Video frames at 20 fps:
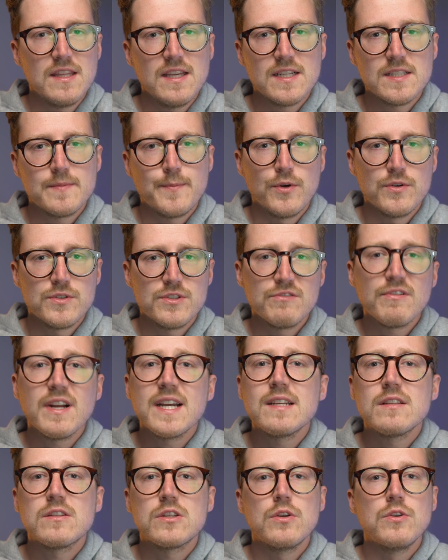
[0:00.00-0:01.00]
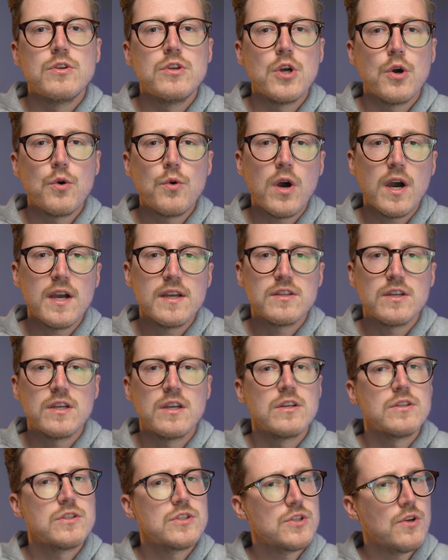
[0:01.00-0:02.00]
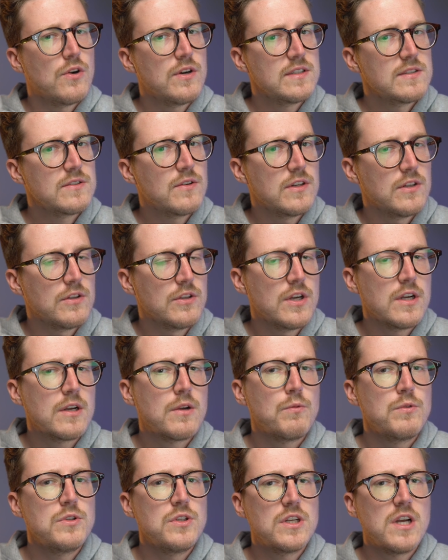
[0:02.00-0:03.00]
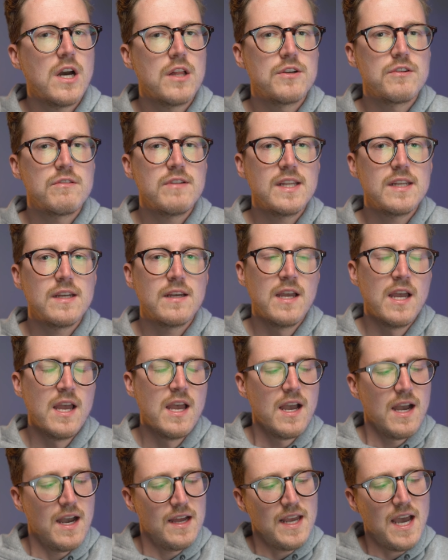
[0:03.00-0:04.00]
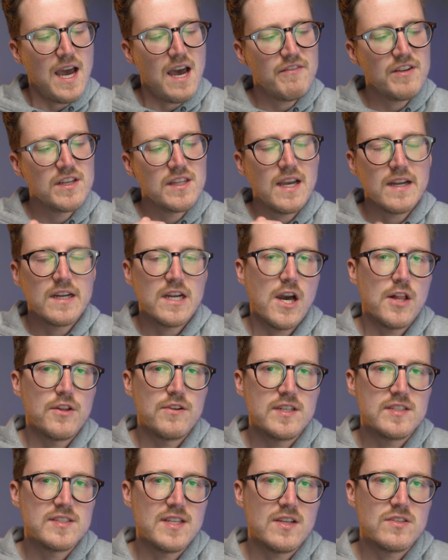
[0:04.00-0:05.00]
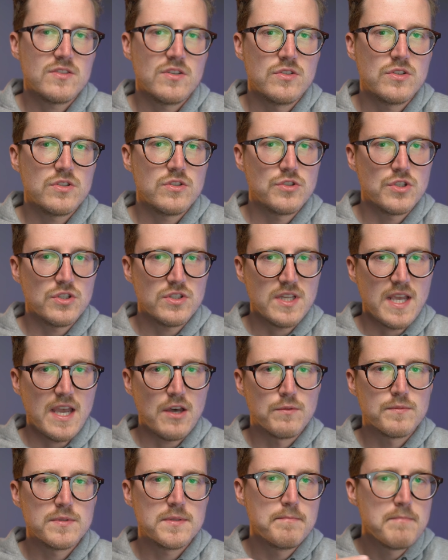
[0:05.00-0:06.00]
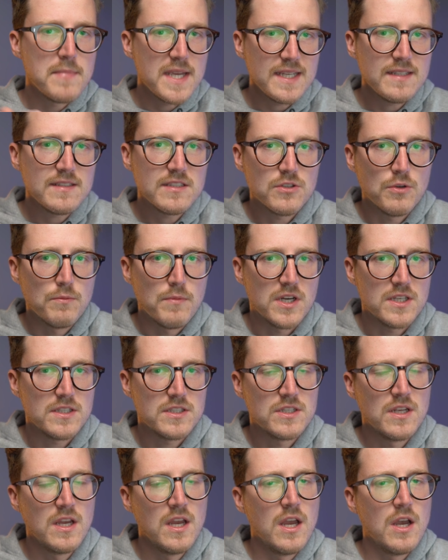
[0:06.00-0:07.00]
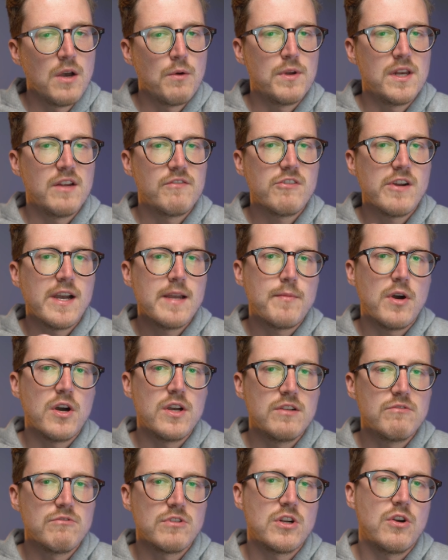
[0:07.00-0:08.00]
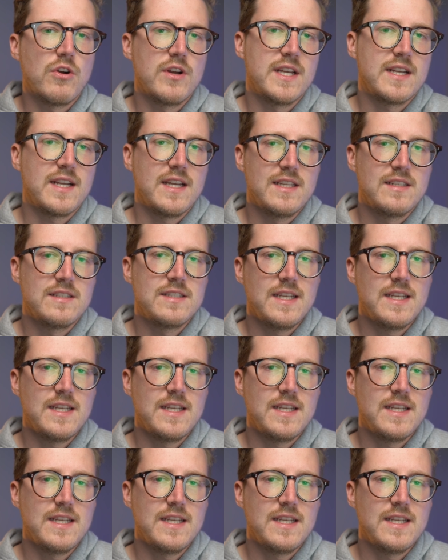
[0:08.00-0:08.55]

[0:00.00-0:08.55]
the exposure right, to know how the shot is going to look when you color grade it. And having that color assistance just helps me so much whenever I'm out recording in